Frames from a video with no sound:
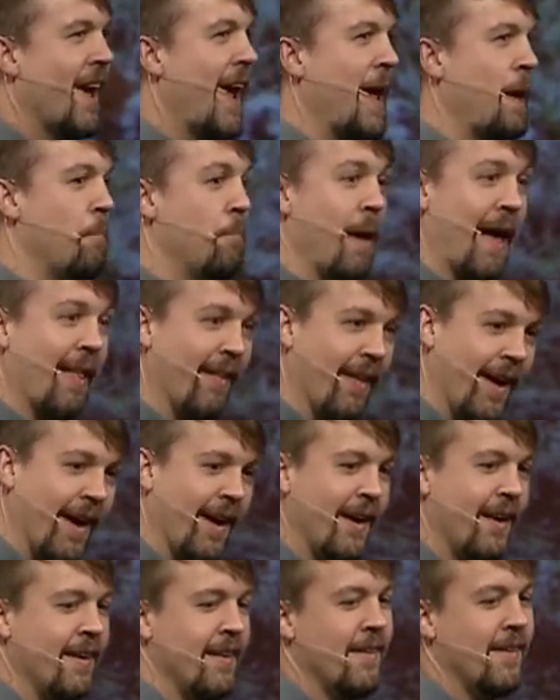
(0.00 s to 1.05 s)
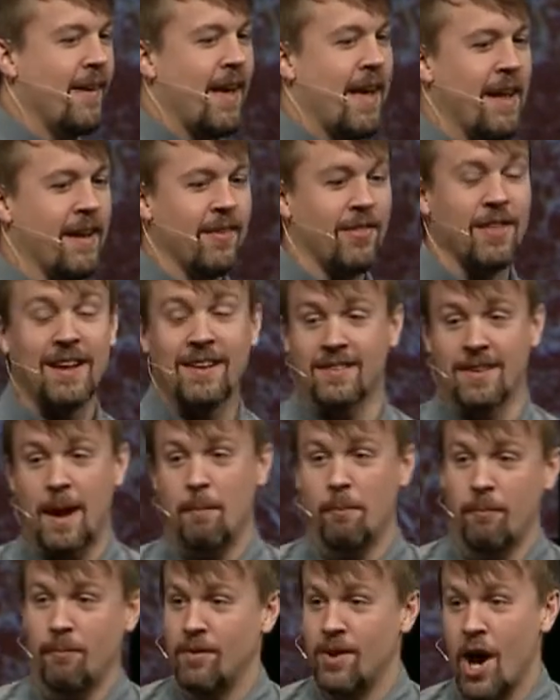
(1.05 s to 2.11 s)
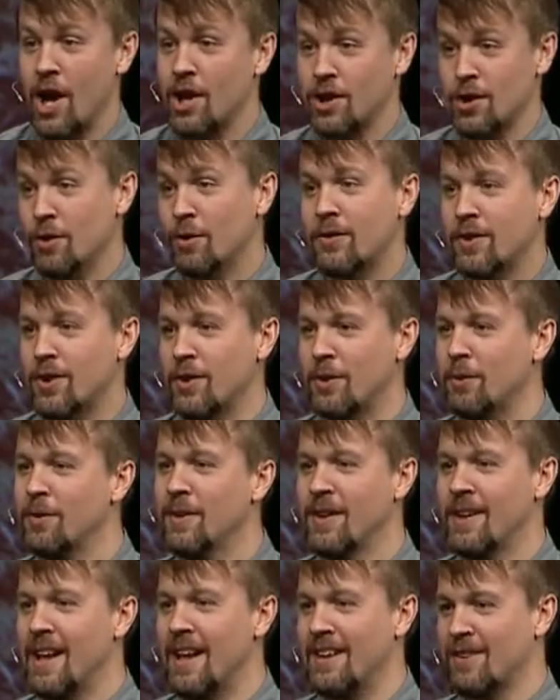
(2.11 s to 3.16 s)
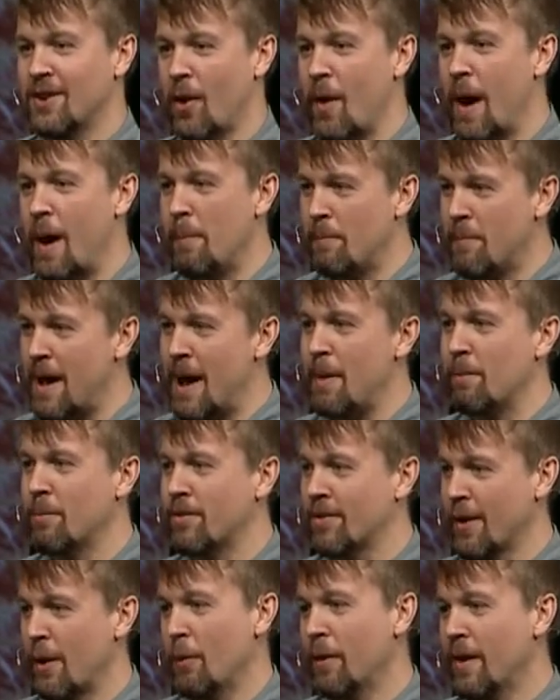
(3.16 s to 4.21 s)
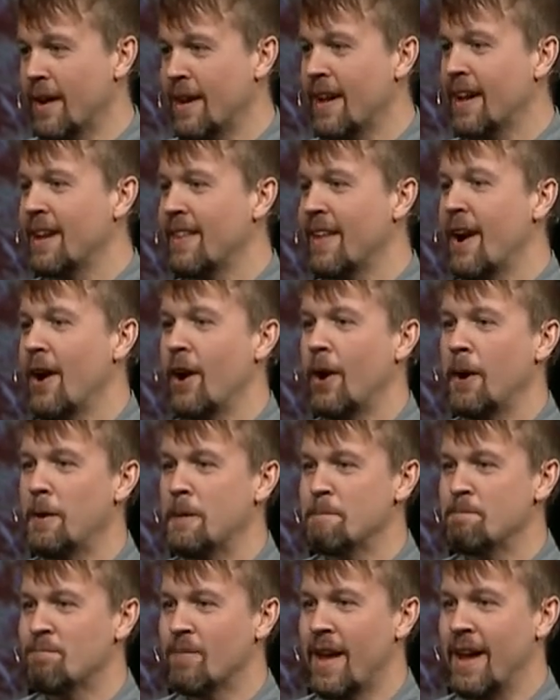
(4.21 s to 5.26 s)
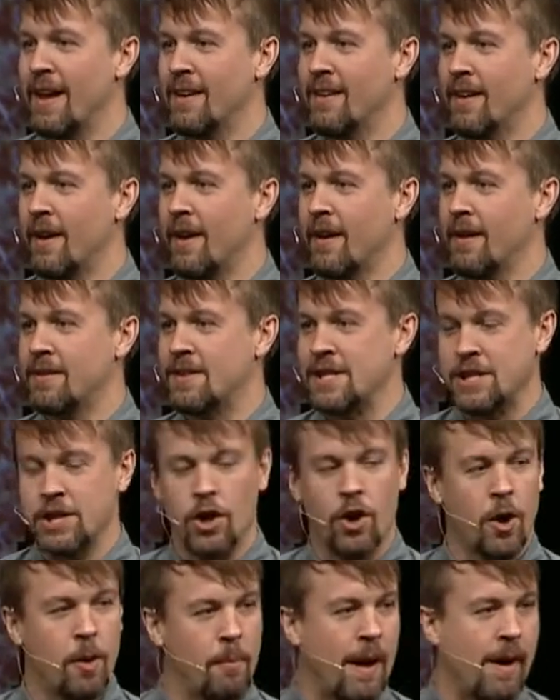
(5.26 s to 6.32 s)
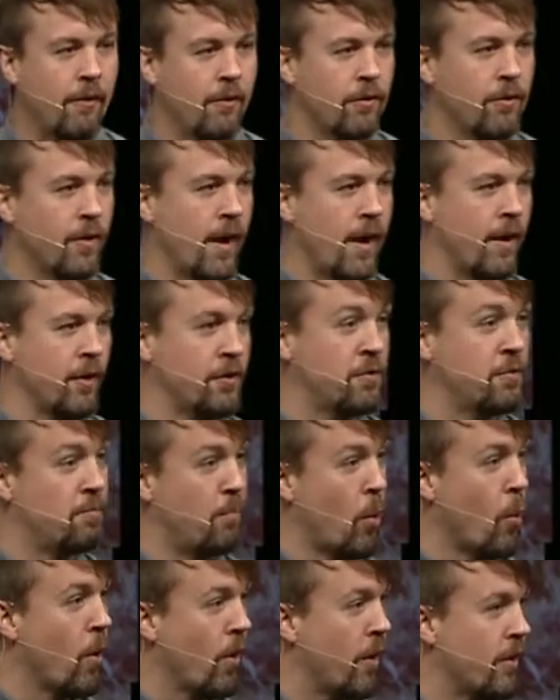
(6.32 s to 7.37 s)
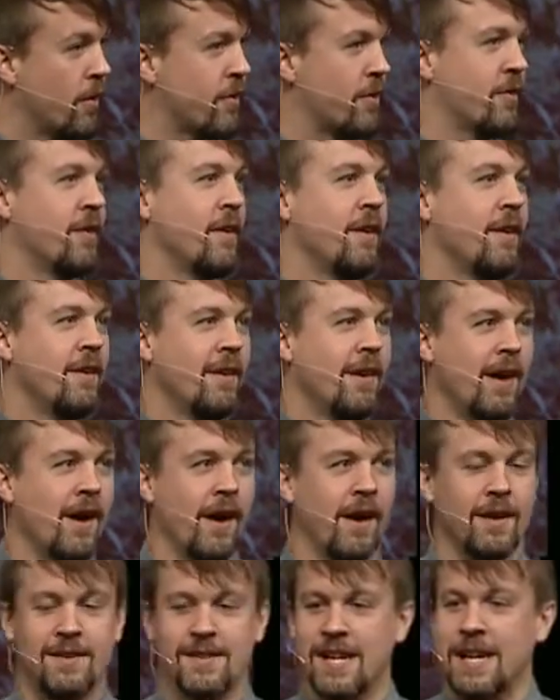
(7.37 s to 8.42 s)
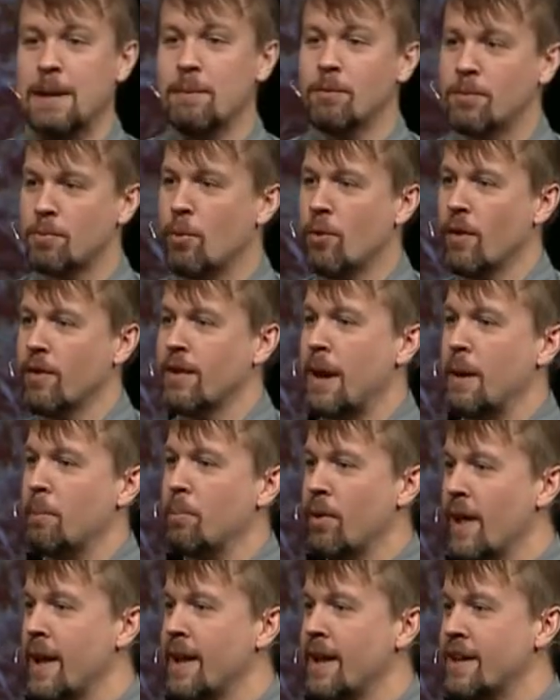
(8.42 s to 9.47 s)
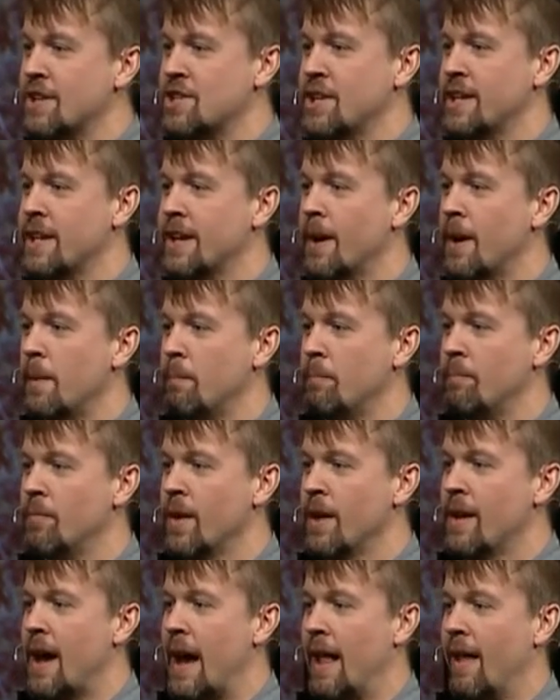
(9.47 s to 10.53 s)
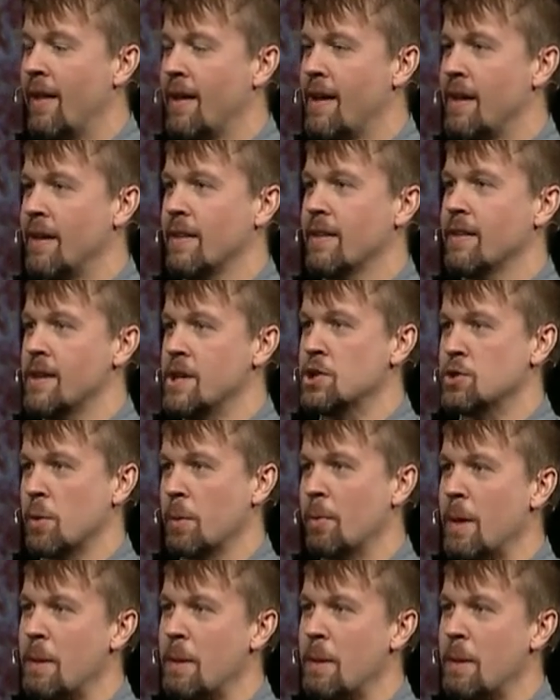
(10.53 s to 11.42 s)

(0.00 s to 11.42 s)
and ballet and things I'm not used to. And so I'm, I'm slowly getting there and uh, teaching her about uh, sports, uh, team sports, how to play. She, um, I, I, enjoy